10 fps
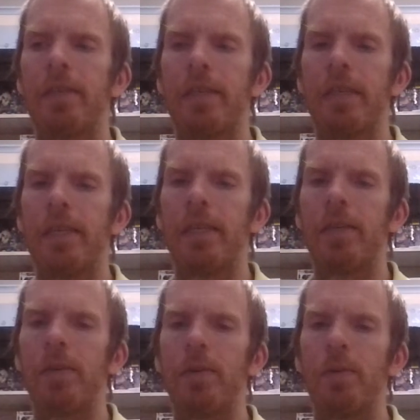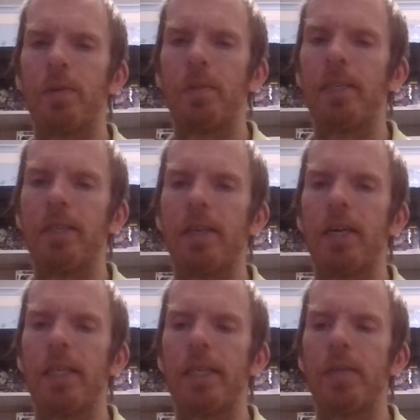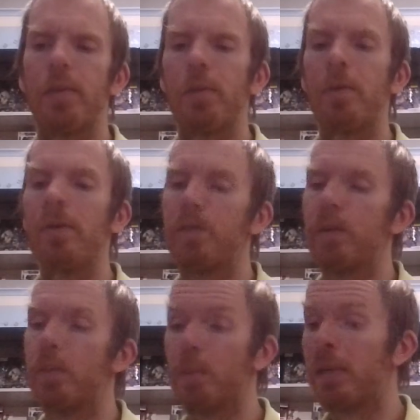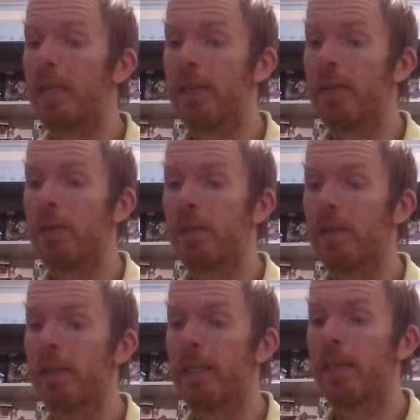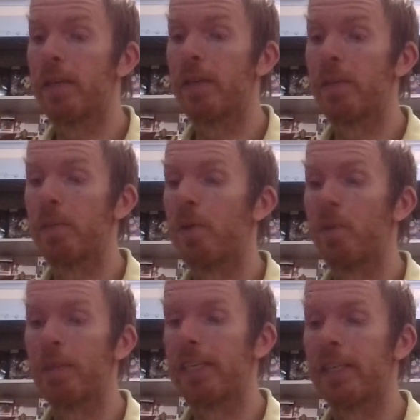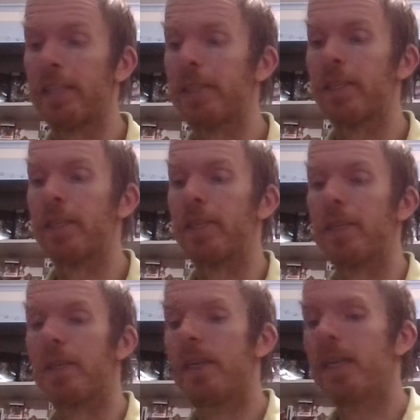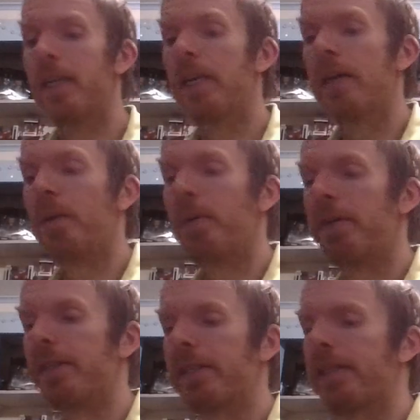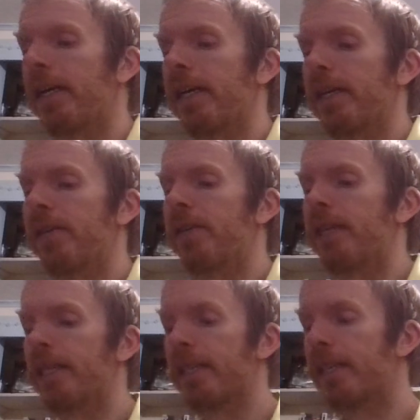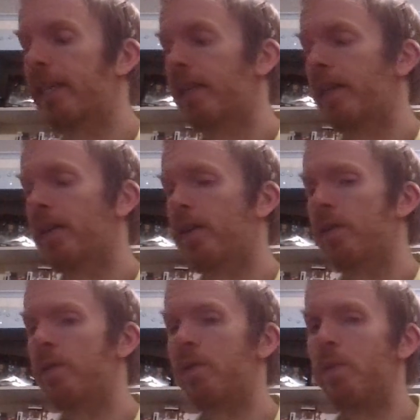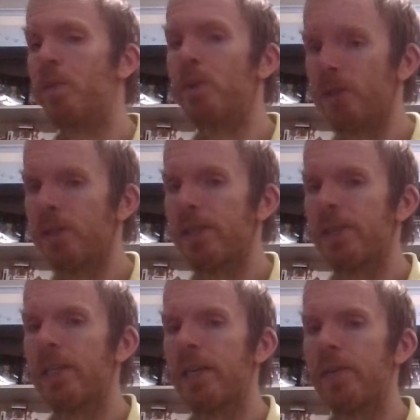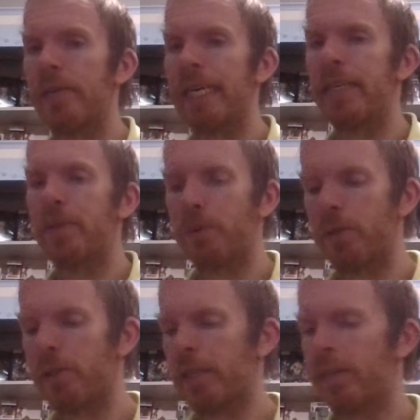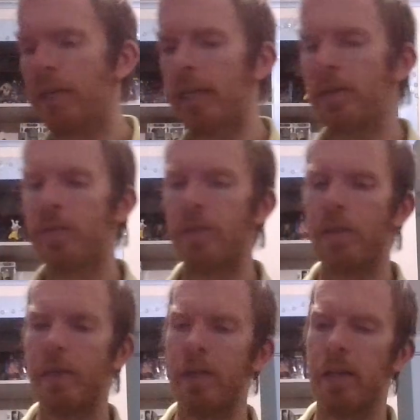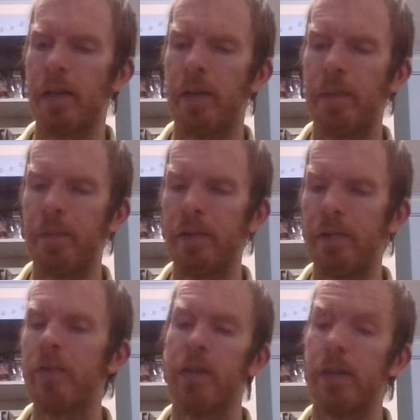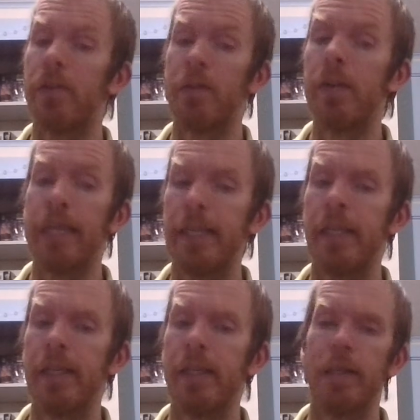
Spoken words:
get, be the target of removal pretty quickly because your opponent's not going to like losing stuff and losing life for like